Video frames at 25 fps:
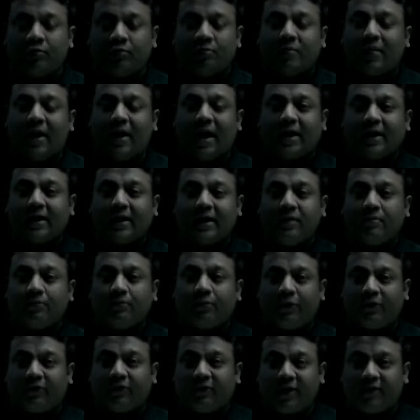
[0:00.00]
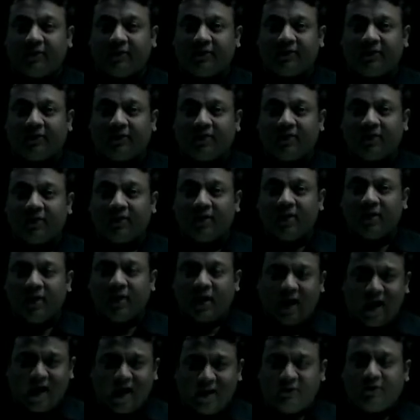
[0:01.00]
marketing process
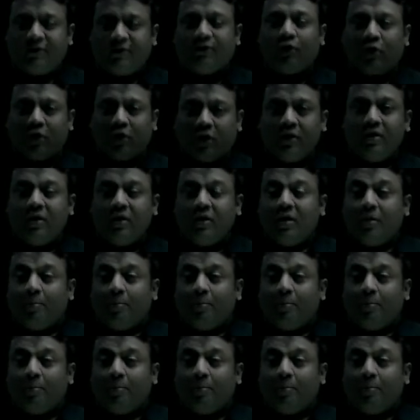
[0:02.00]
and so on.